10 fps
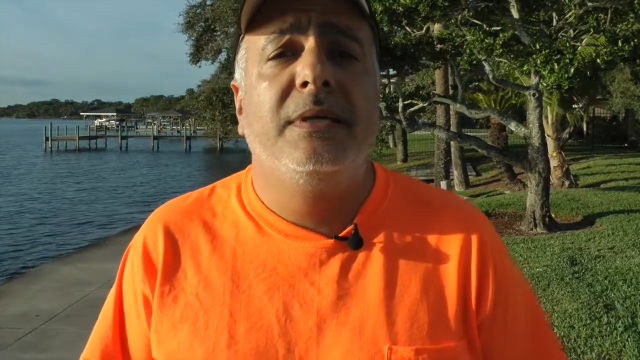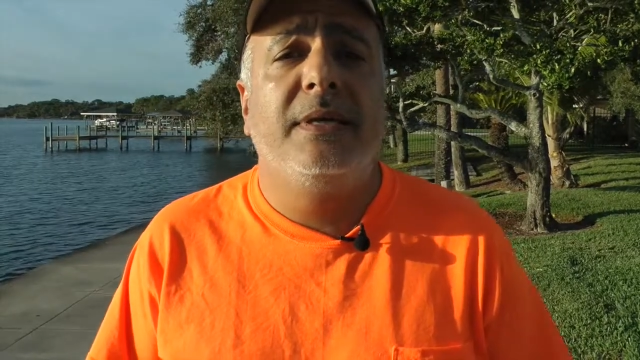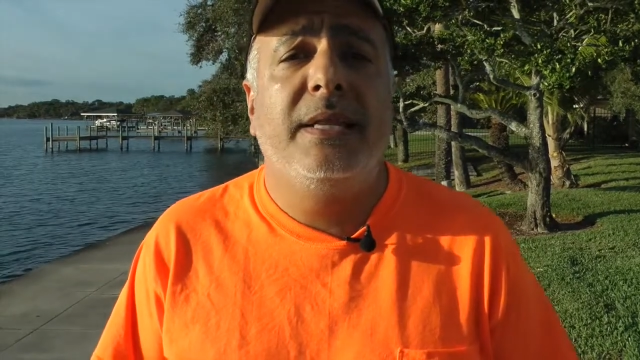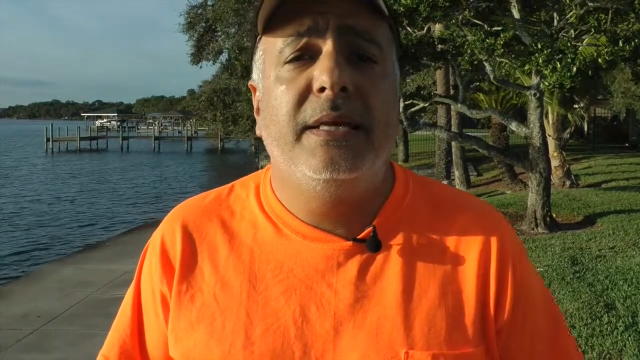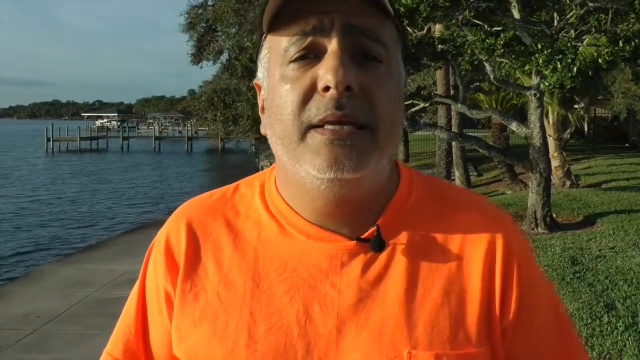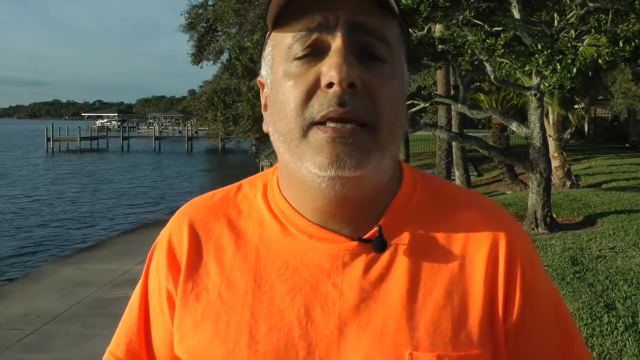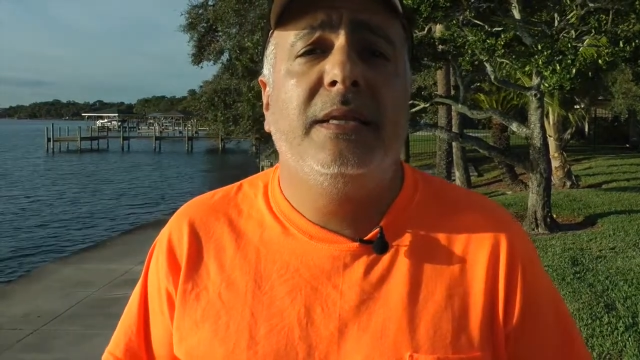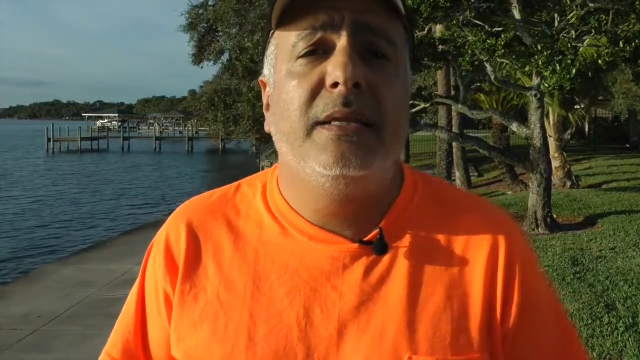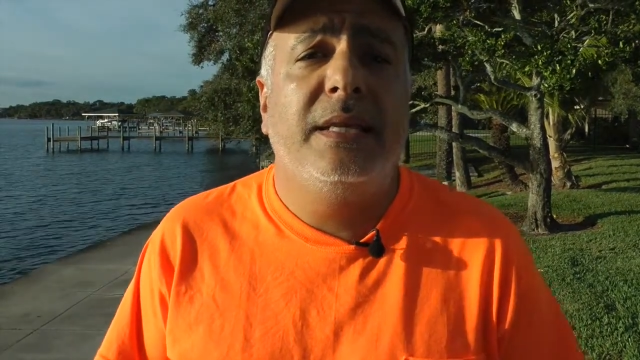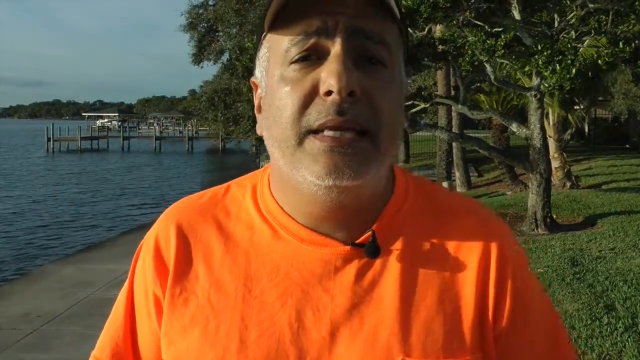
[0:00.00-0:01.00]
getting
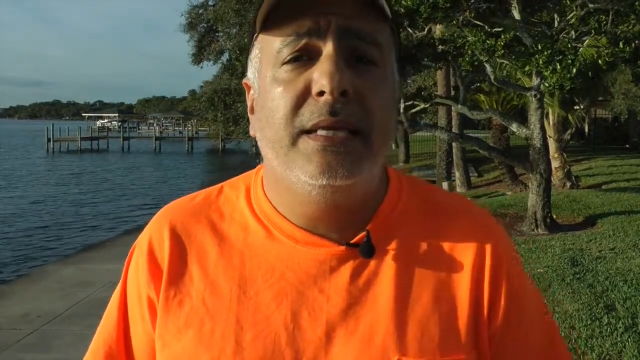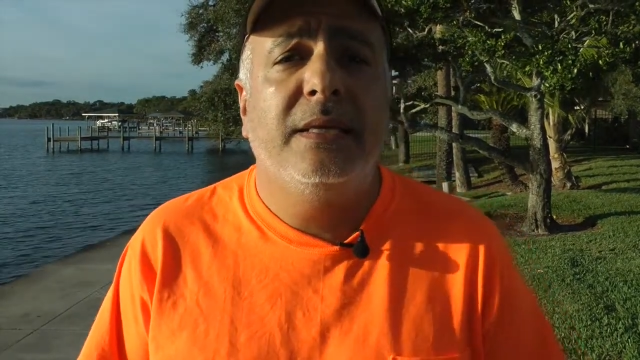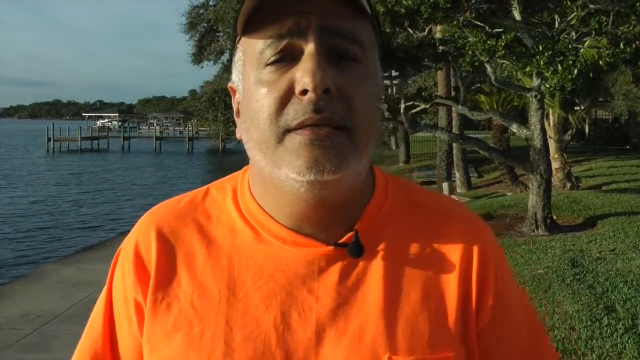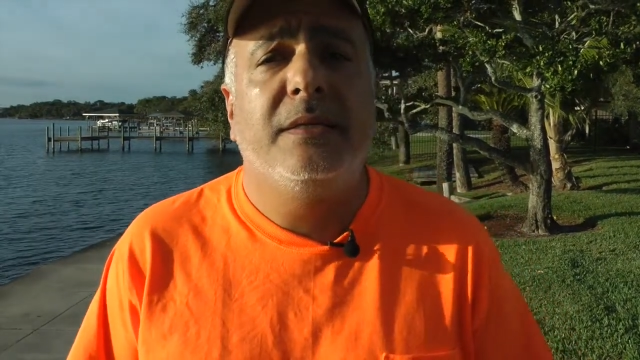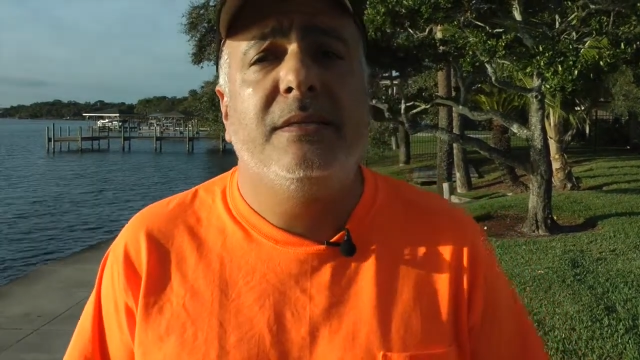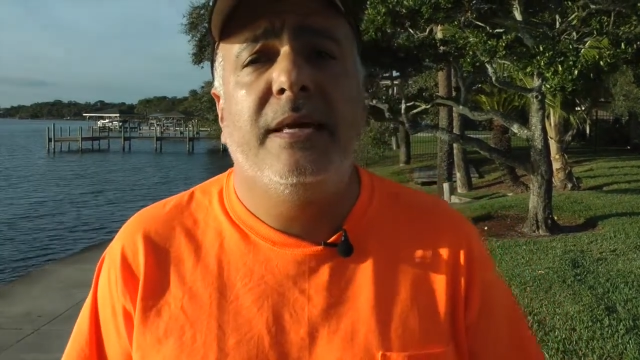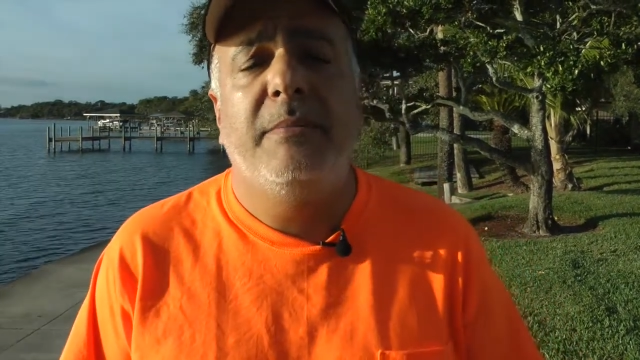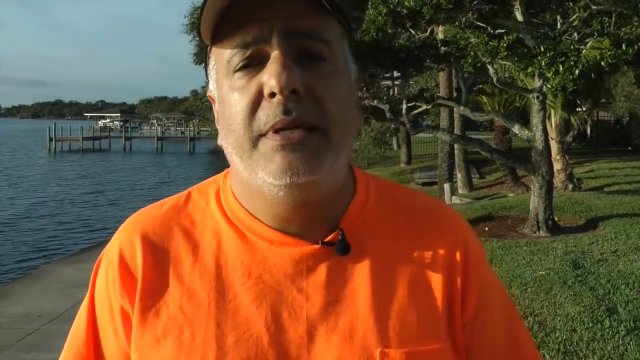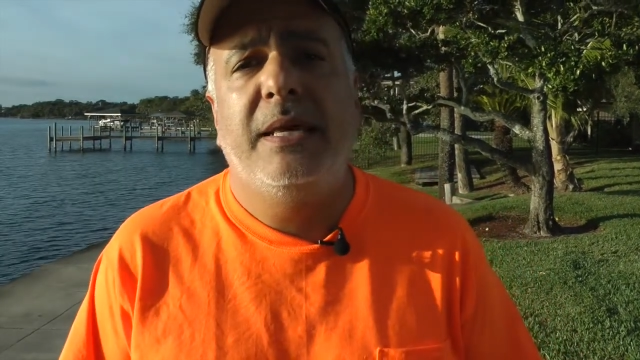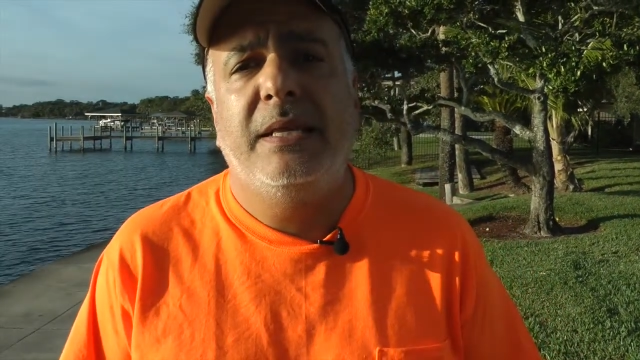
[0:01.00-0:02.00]
in and eating and
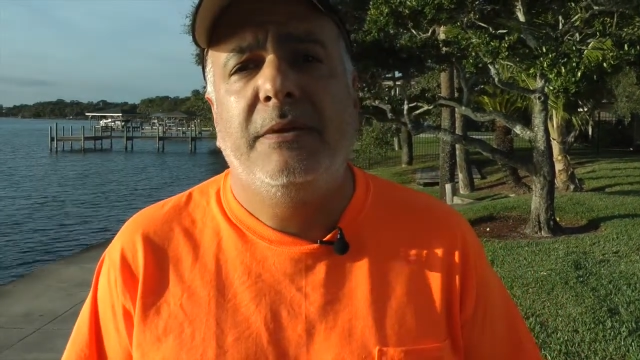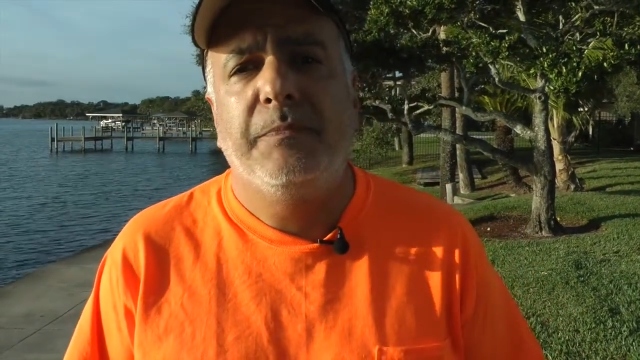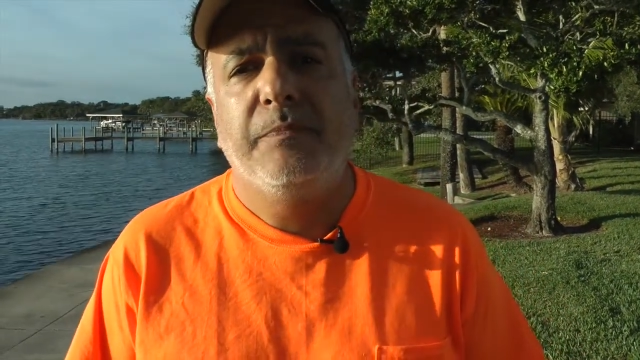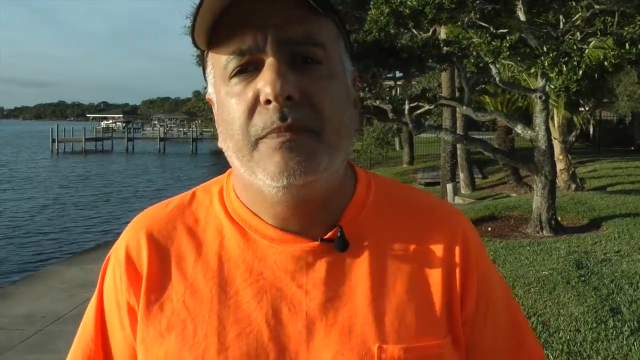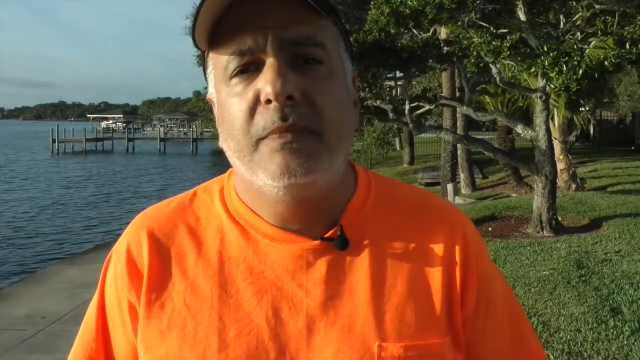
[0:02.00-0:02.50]
contaminating.